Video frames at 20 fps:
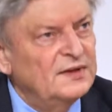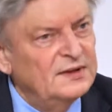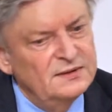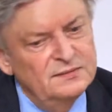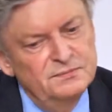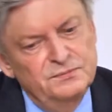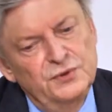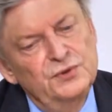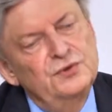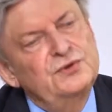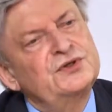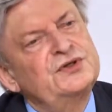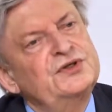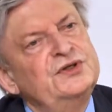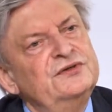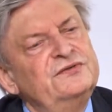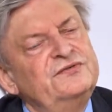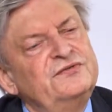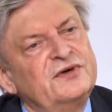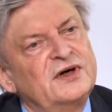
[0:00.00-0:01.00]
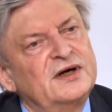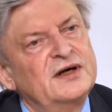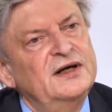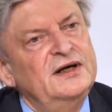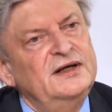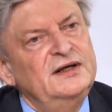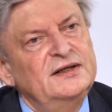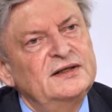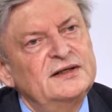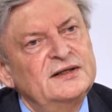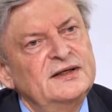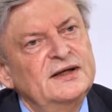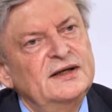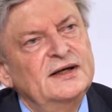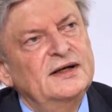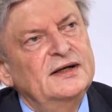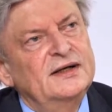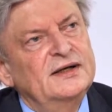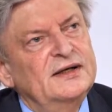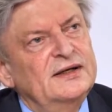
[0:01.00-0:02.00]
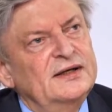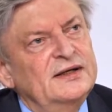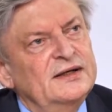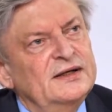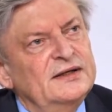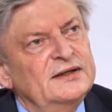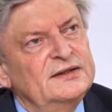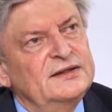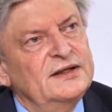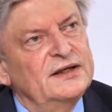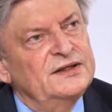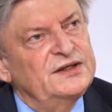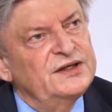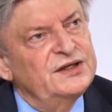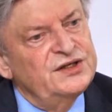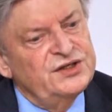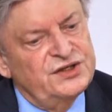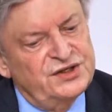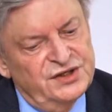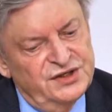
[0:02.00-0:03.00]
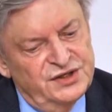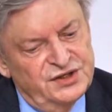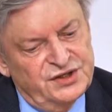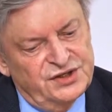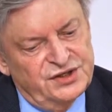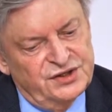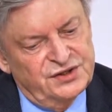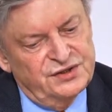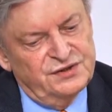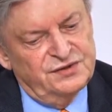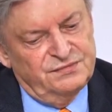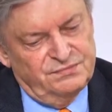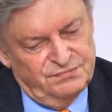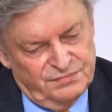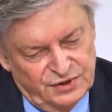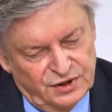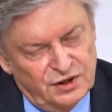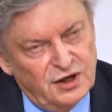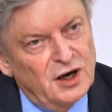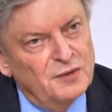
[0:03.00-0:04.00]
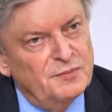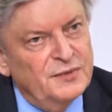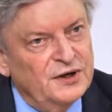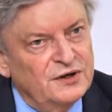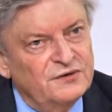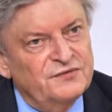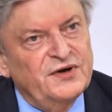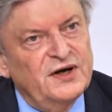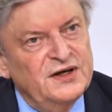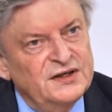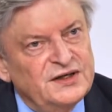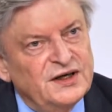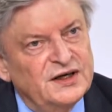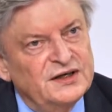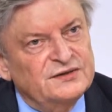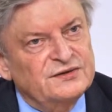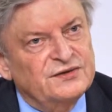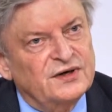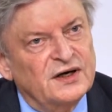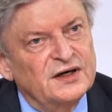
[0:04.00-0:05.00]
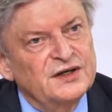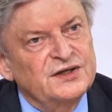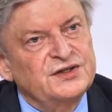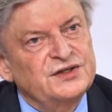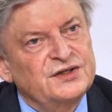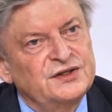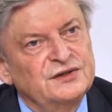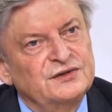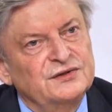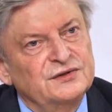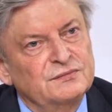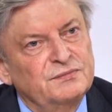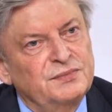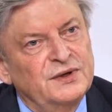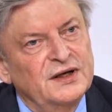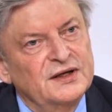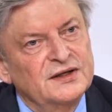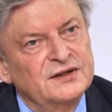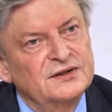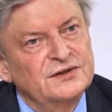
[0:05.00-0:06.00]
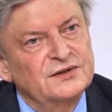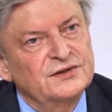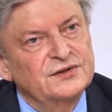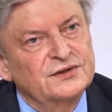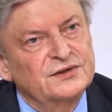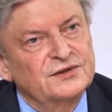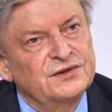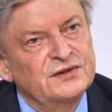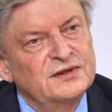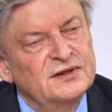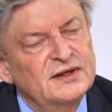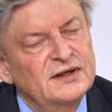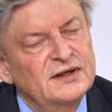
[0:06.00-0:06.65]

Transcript: books you find that this is the coming of Antichrist on planet Earth.